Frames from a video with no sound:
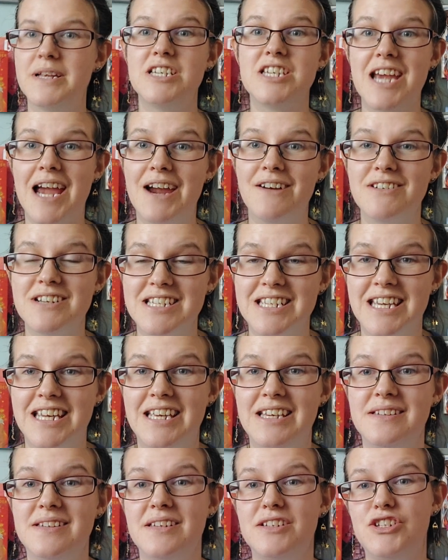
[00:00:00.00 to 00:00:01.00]

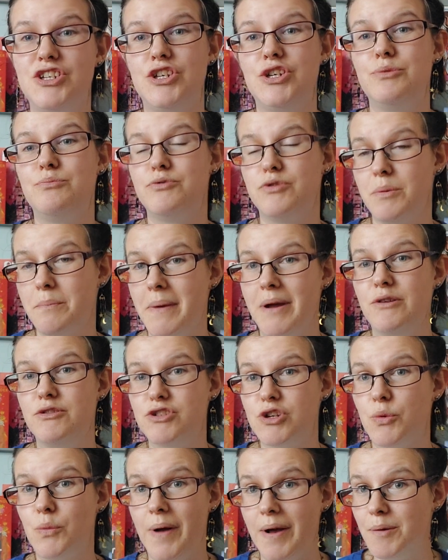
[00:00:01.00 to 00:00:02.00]
charities to
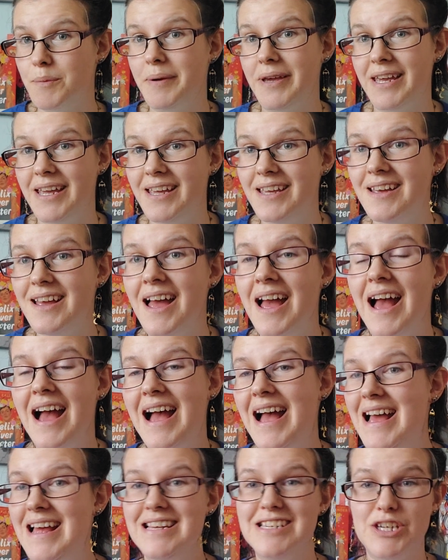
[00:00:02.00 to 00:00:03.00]
promote well-being
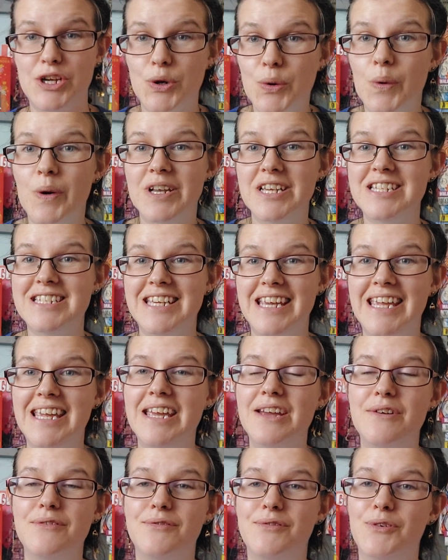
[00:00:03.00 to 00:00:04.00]
and
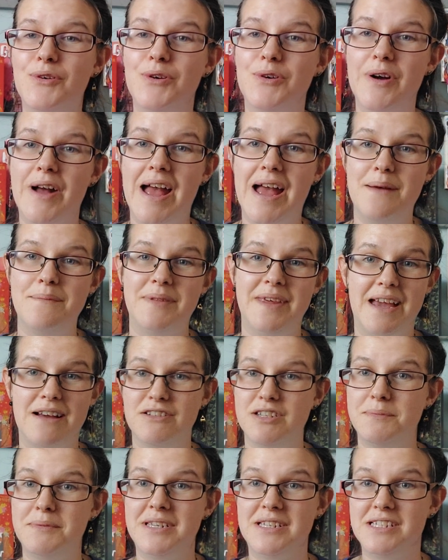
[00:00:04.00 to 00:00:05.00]
equality for the
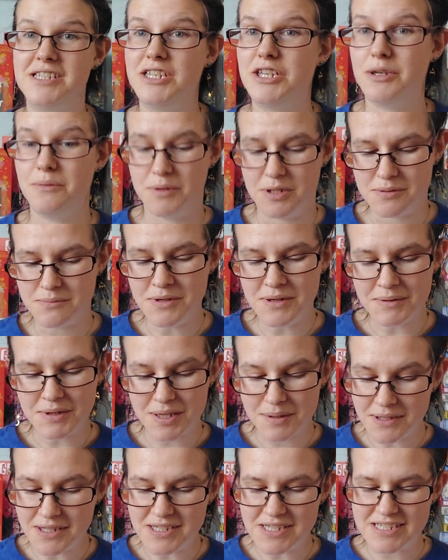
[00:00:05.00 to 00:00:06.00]
LGBTQ
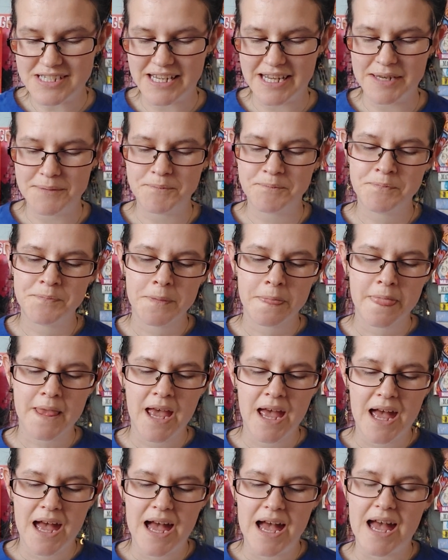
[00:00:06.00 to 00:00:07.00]
community,
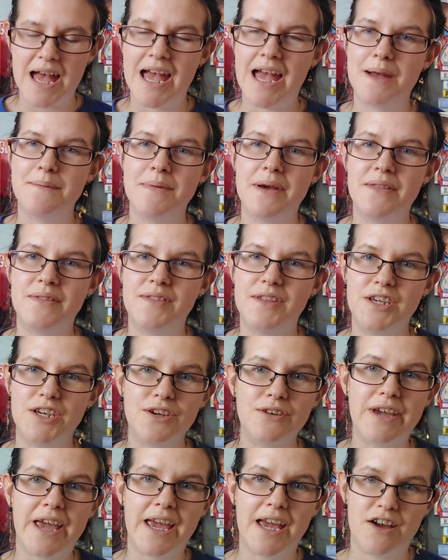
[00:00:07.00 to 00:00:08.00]

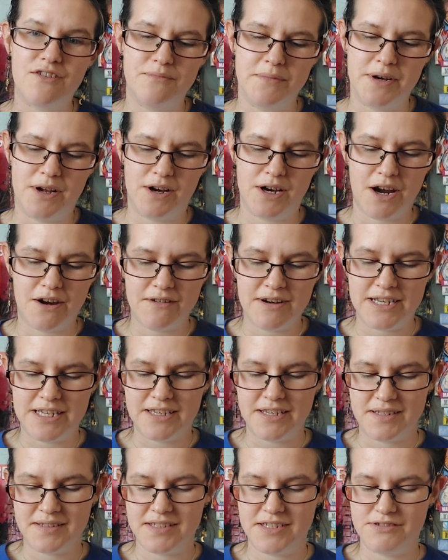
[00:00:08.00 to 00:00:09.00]
the UK government are currently
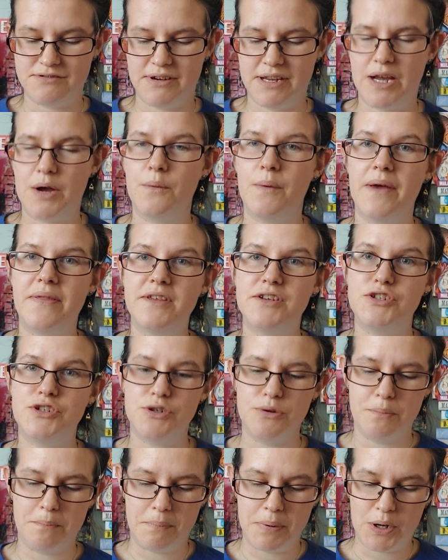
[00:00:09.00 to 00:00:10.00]
considering whether
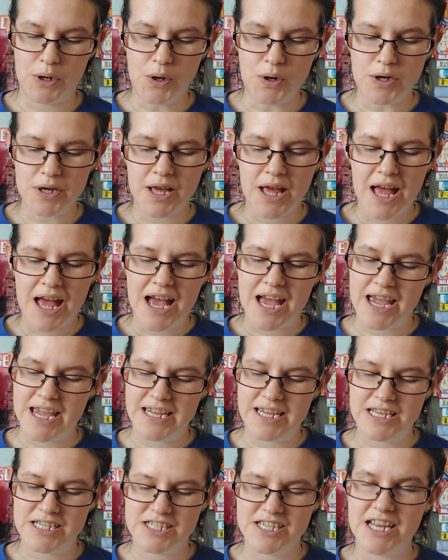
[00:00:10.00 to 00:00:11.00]
to block
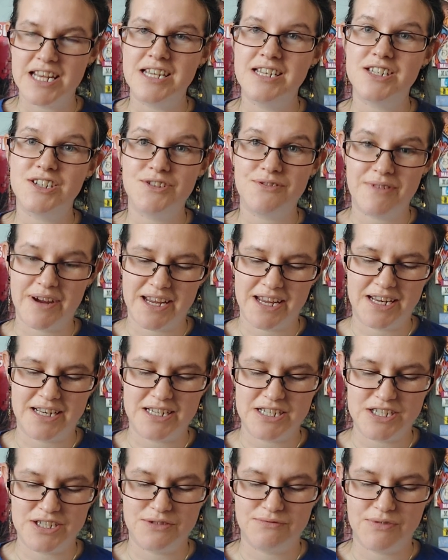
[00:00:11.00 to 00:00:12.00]
a gender
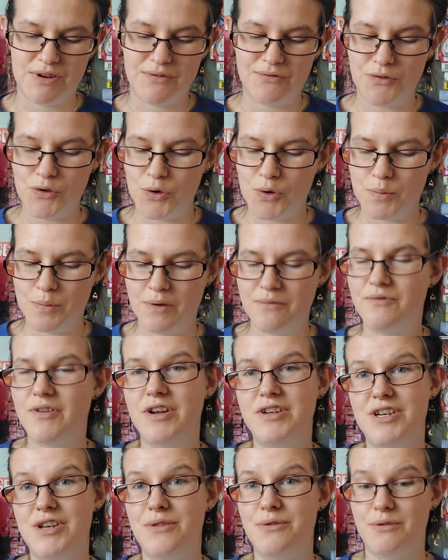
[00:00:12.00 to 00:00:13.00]
recognition reform
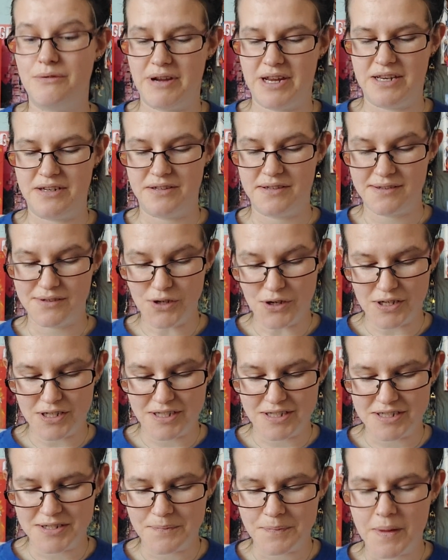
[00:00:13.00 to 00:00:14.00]
voted through in
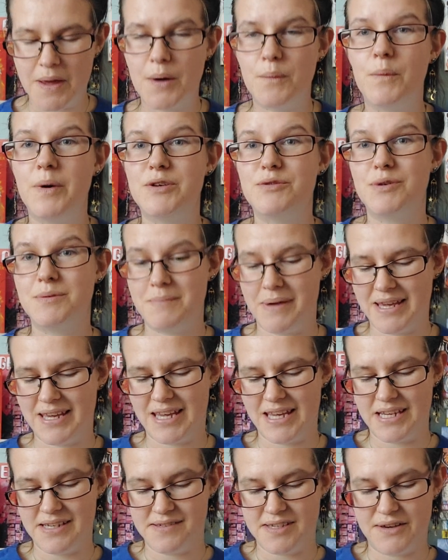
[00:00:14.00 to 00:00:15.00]
Scotland, which would make
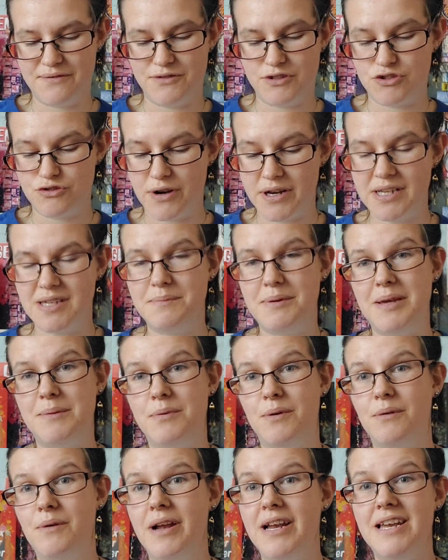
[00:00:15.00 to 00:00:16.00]
it easier for trans
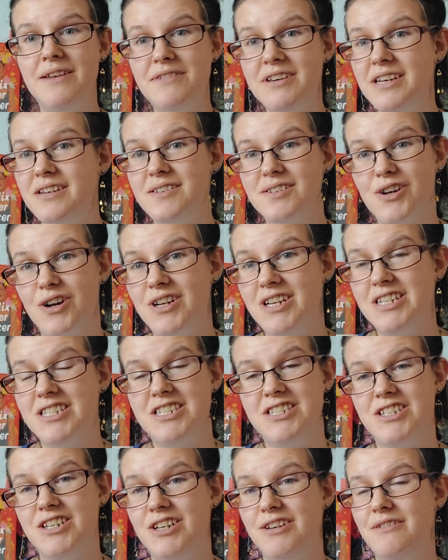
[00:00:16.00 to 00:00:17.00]
people living in Scotland
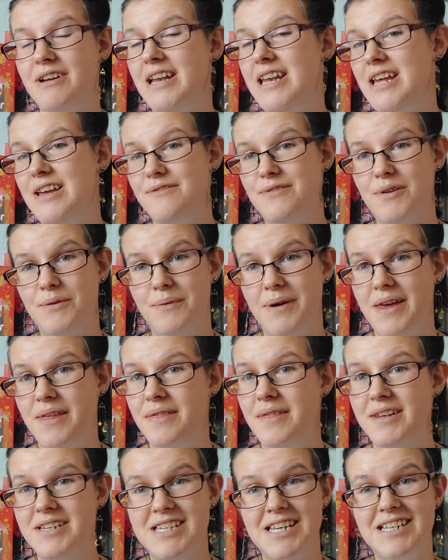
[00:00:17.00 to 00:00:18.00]
to live
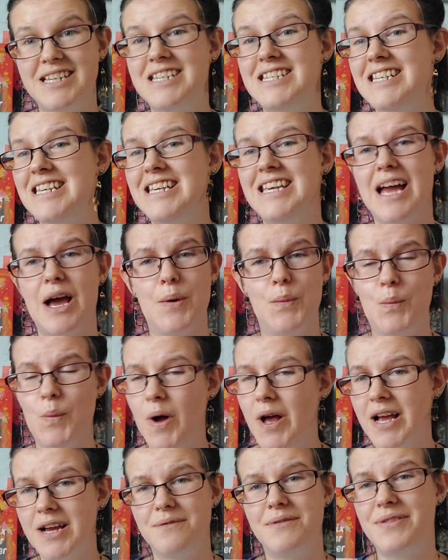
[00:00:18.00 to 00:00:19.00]
with dignity and
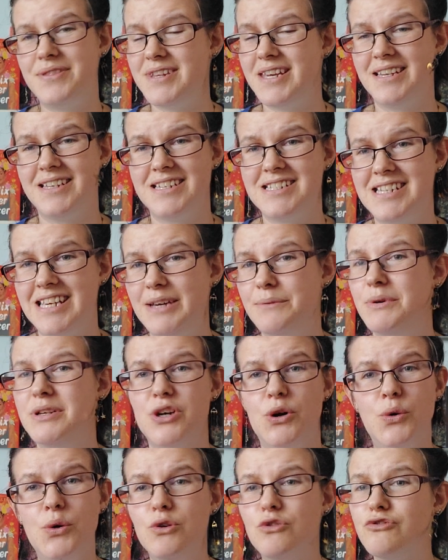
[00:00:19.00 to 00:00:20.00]
work with dignity, which
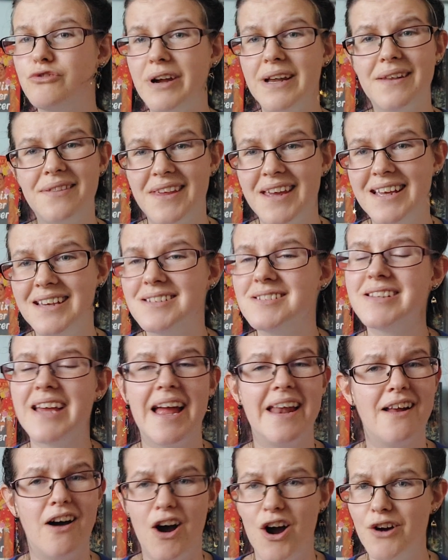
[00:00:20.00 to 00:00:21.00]
are all great things
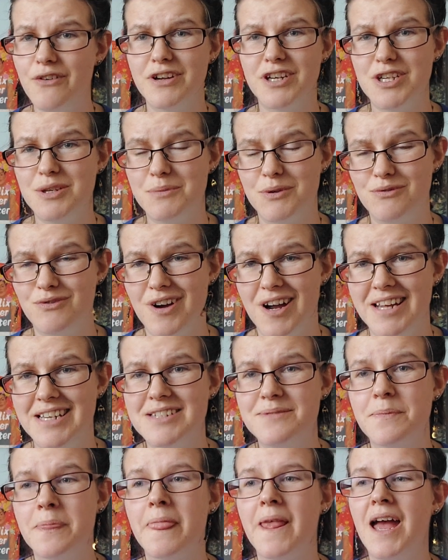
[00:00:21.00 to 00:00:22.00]
and are a human
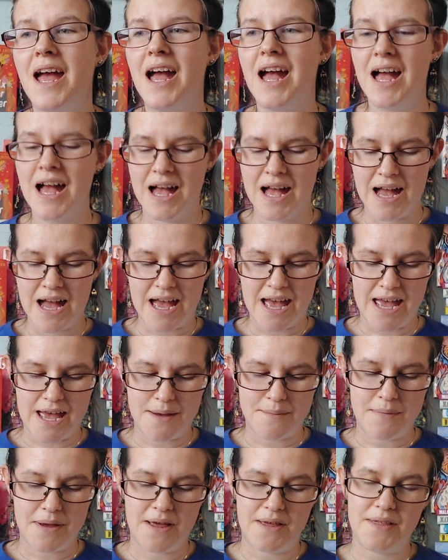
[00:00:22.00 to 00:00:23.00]
right.
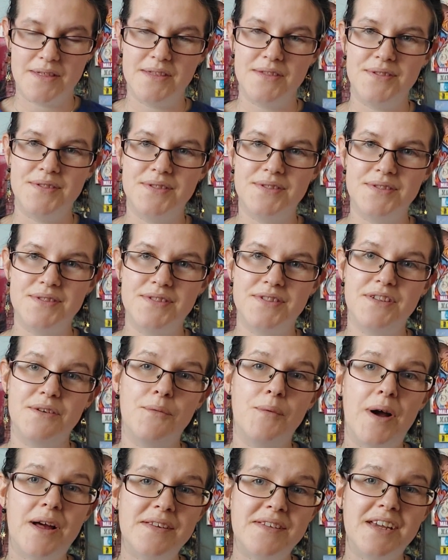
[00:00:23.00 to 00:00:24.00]
So
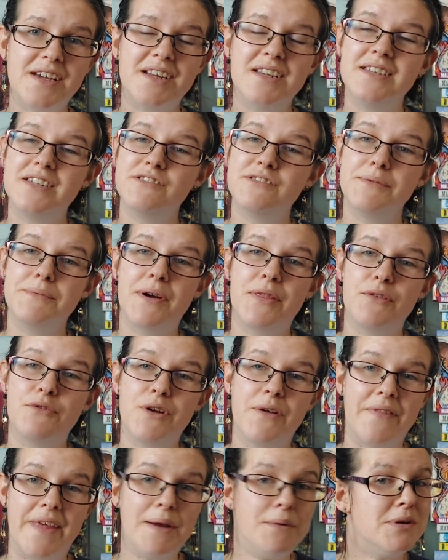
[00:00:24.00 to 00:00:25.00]
whilst they're considering whether or
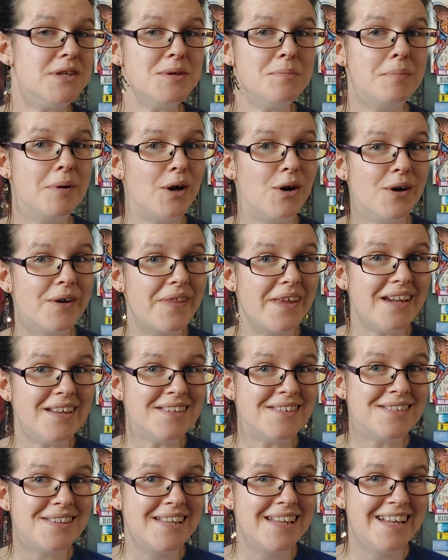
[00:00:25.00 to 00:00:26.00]
not they want to block
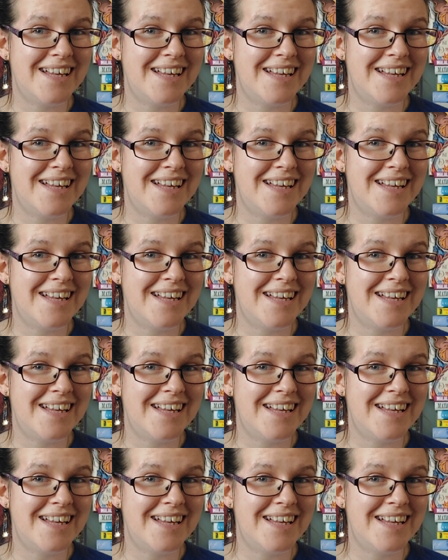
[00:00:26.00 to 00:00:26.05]
this,